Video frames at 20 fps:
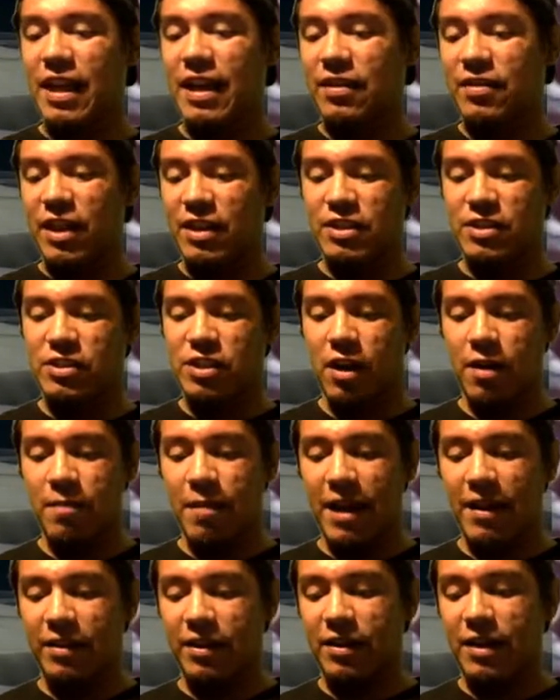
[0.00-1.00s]
they just
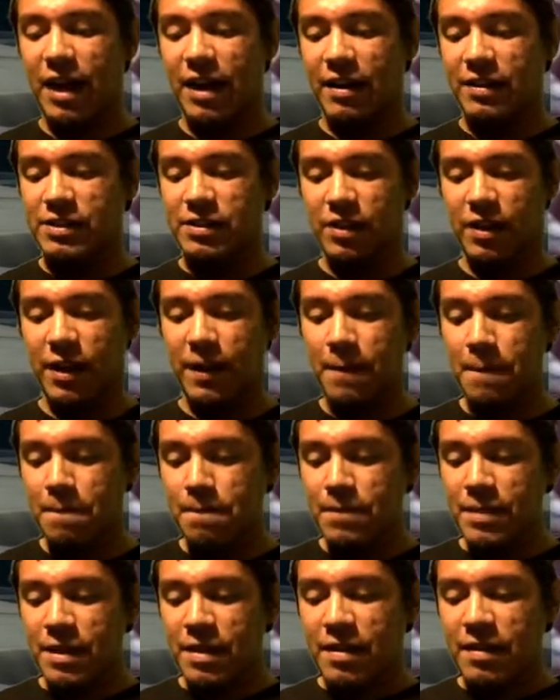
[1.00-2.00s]
automatically died. It's okay.
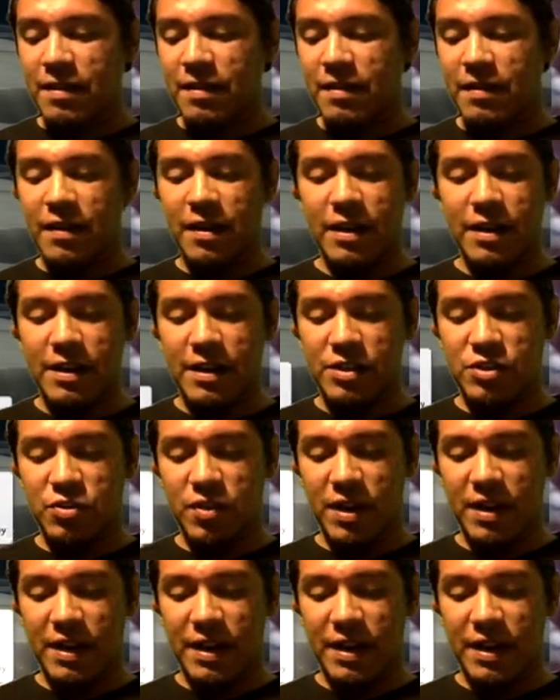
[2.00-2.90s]
All right, let's try it